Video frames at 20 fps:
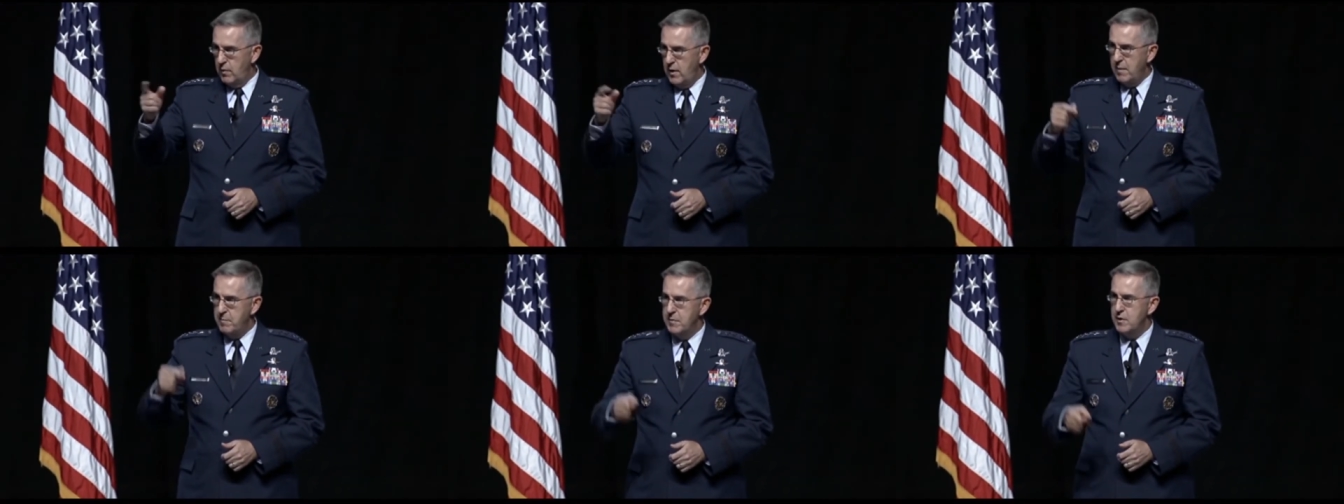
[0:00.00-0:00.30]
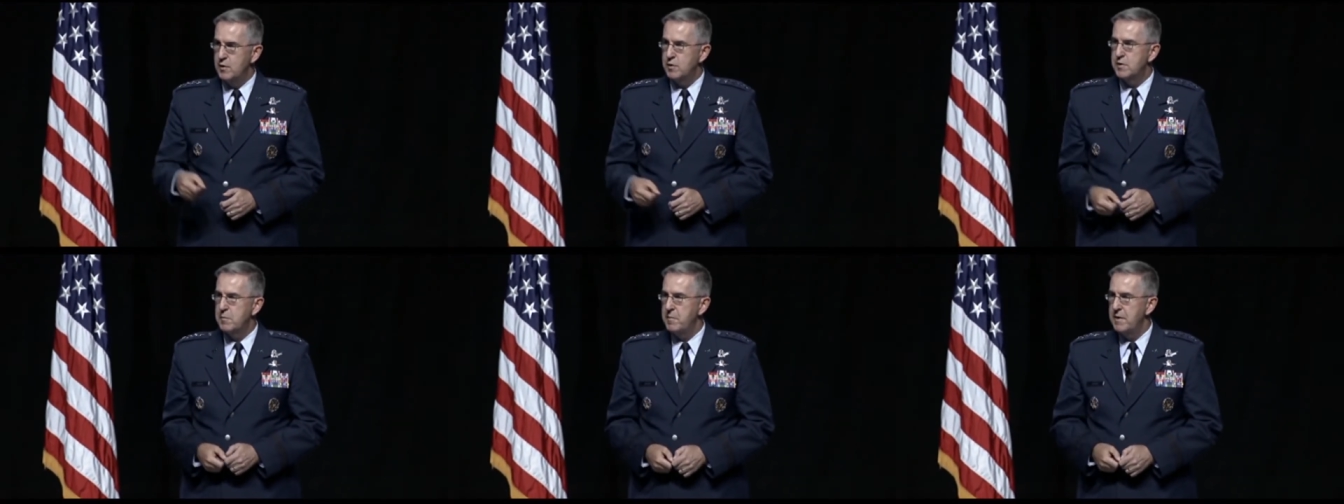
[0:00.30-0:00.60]
General
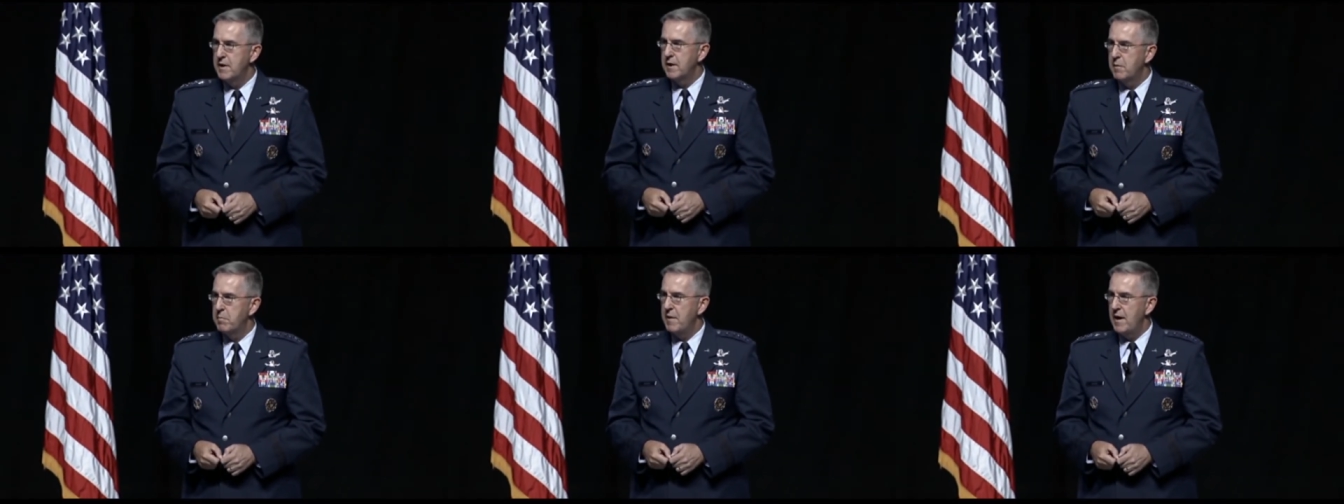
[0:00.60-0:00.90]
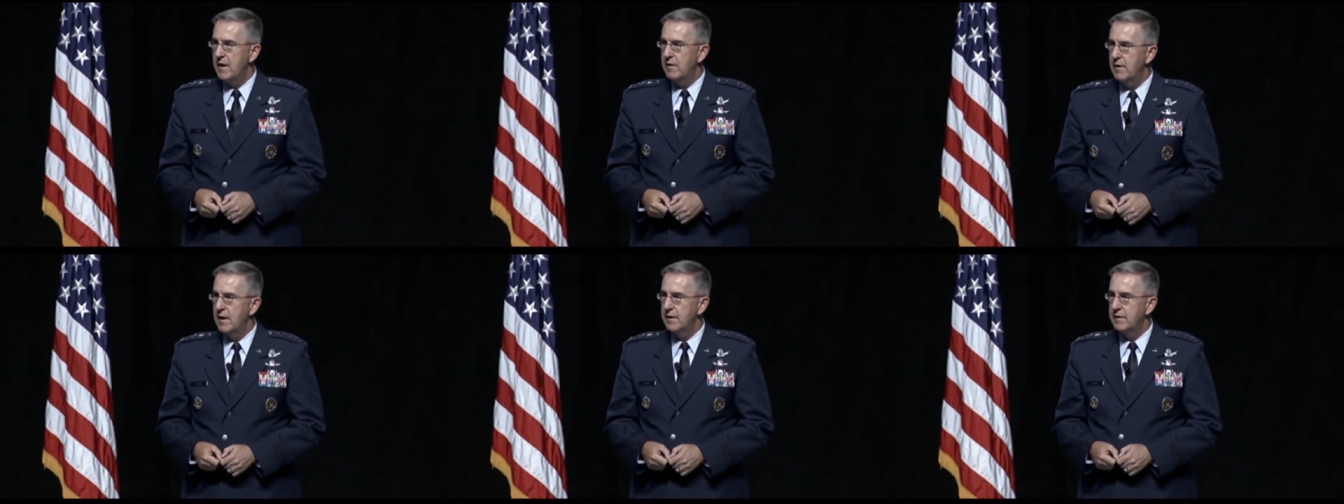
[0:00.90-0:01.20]
Raymond used to be
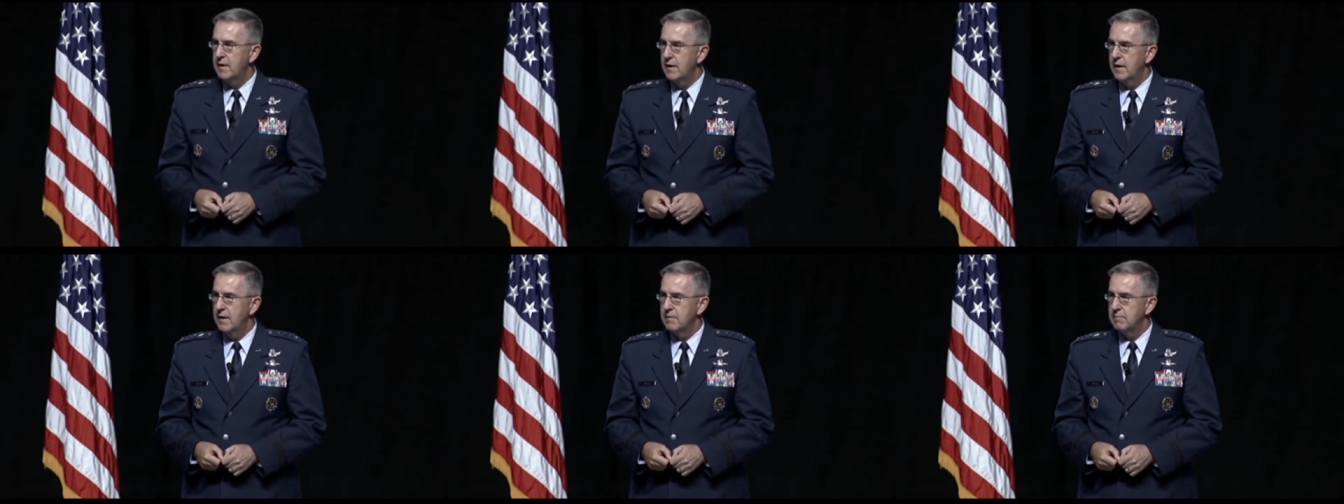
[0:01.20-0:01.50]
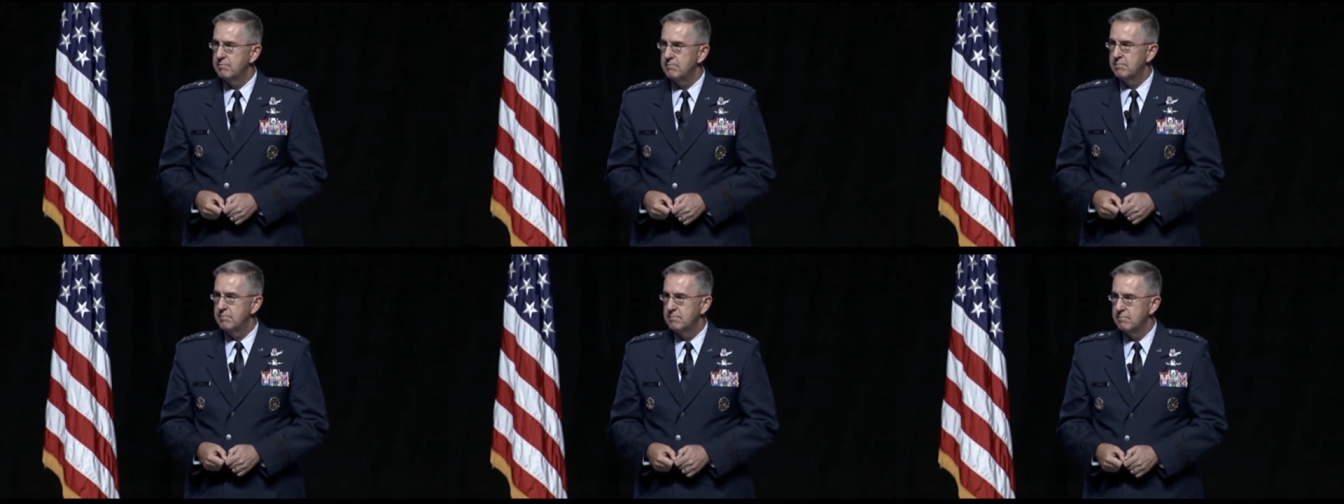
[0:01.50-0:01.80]
the commander out
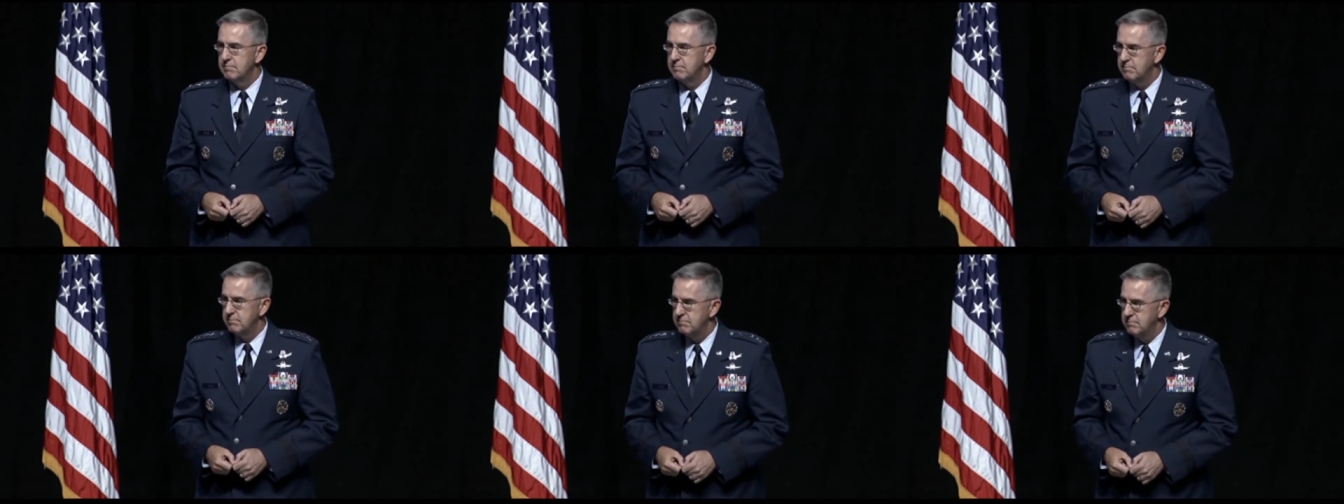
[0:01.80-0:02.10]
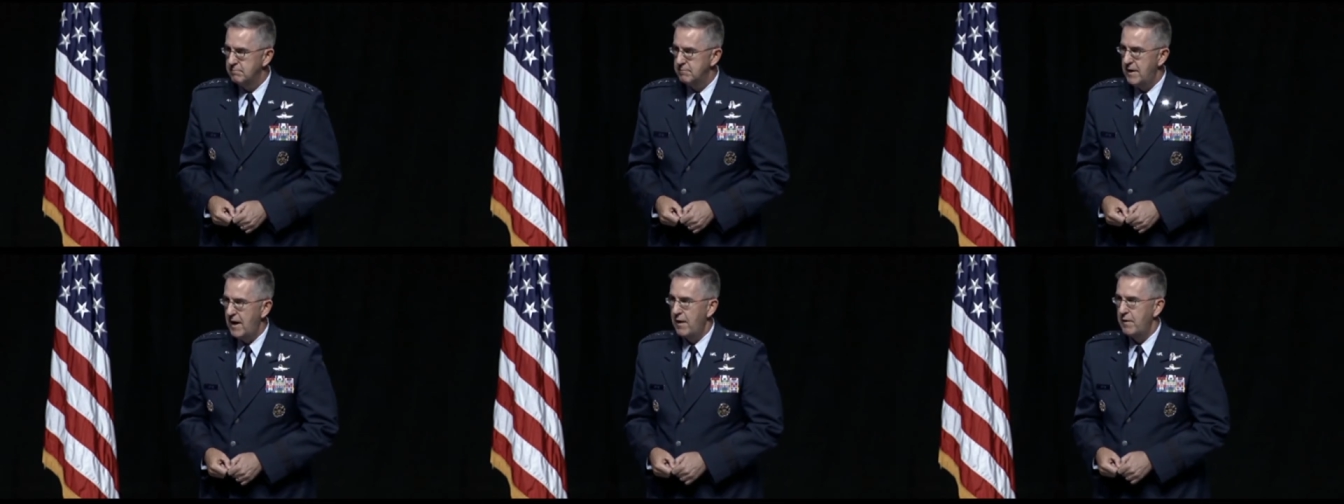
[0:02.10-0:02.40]
there,
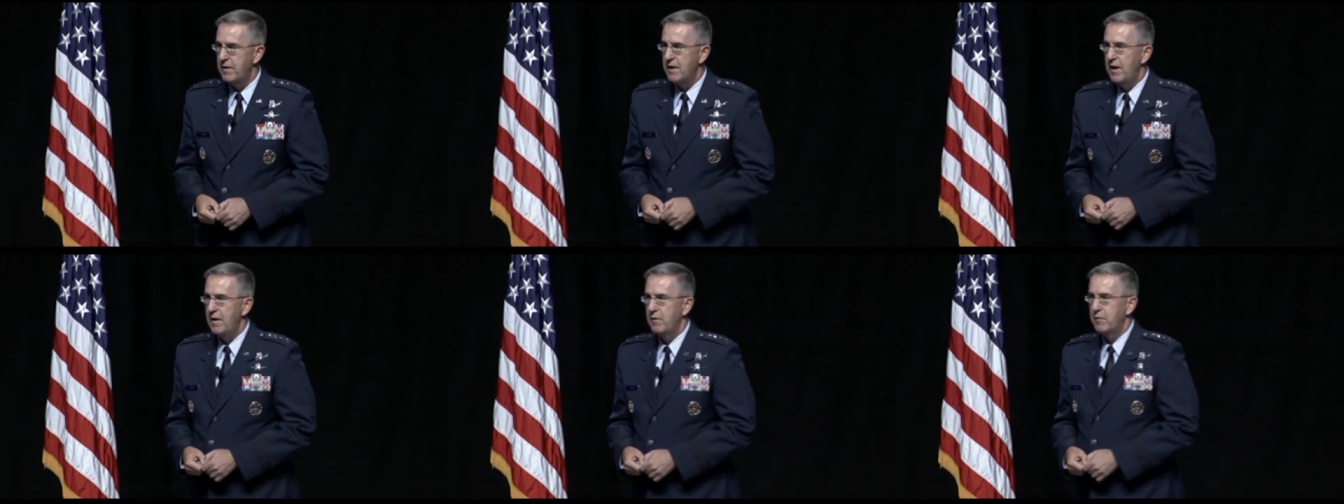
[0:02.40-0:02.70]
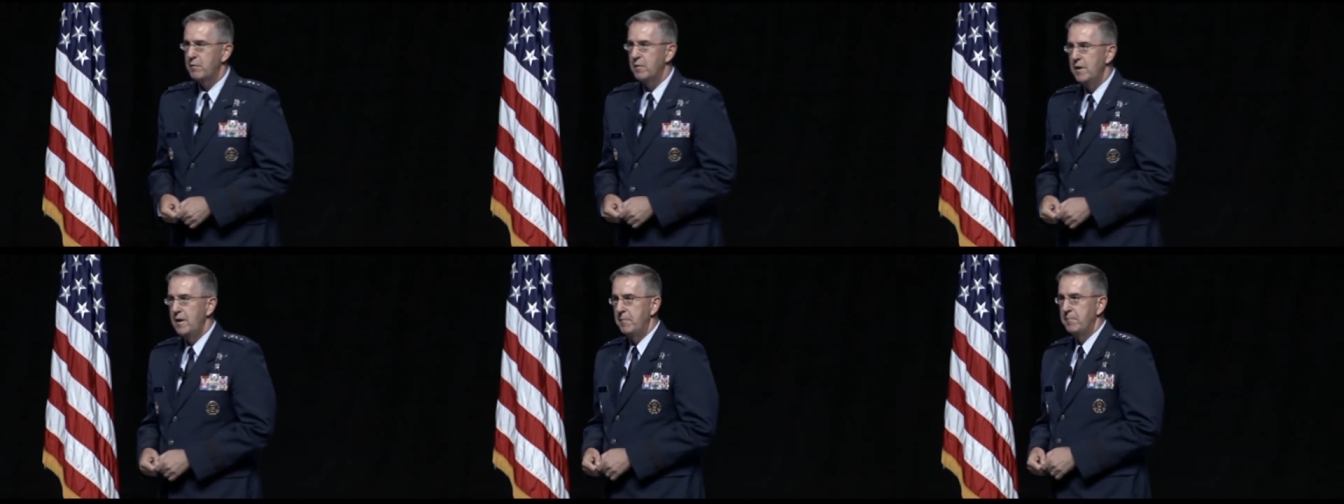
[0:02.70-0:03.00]
now
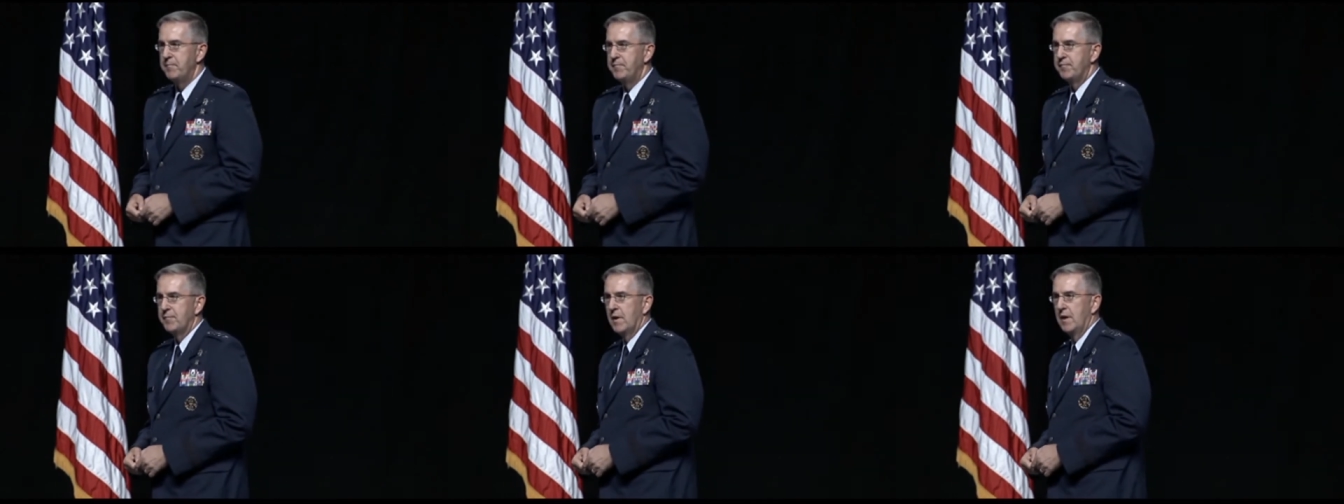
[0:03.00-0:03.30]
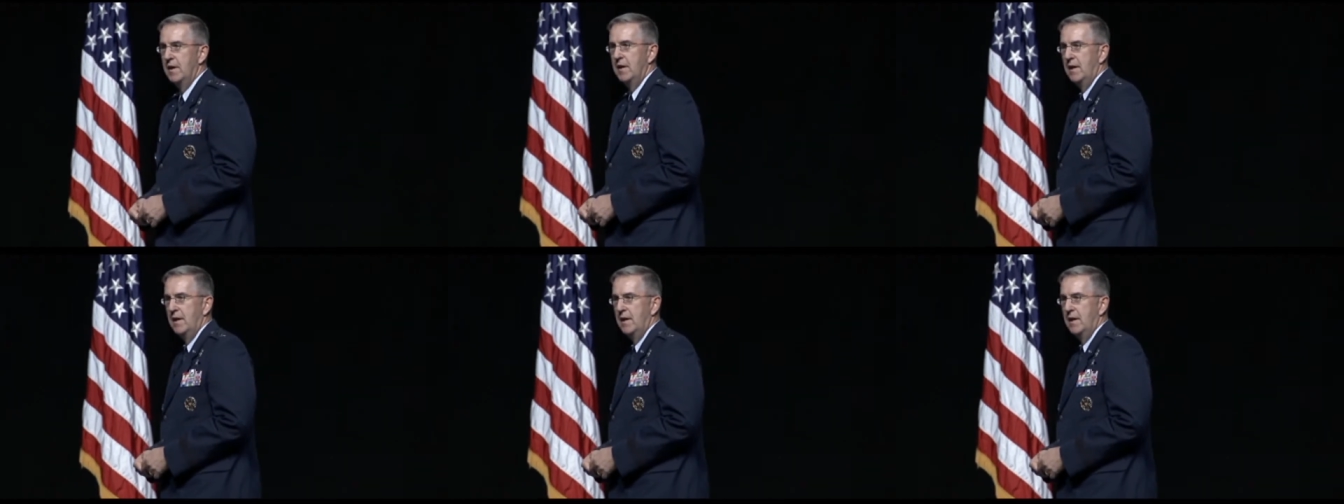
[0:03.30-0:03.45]
the A3.